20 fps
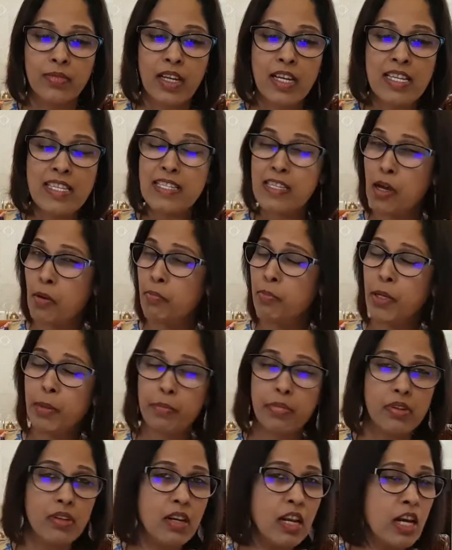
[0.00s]
Some
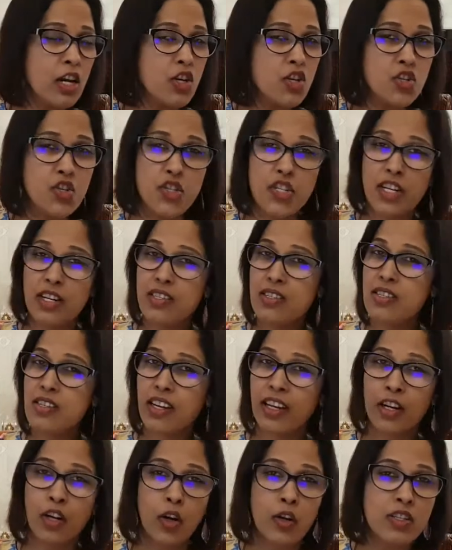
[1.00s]
people just
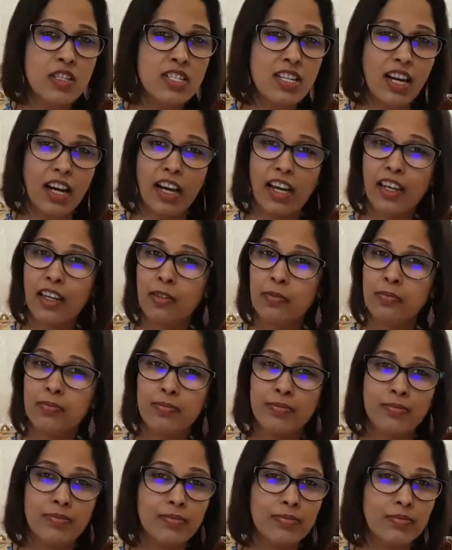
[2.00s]
cannot die,
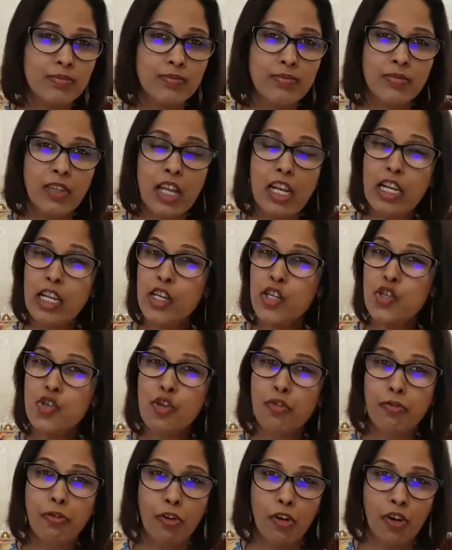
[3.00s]
least of
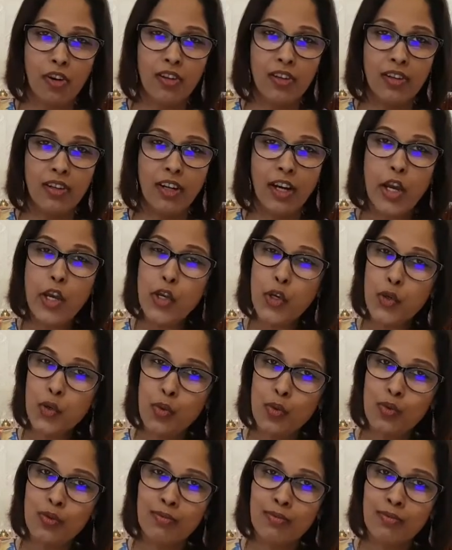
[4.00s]
all you.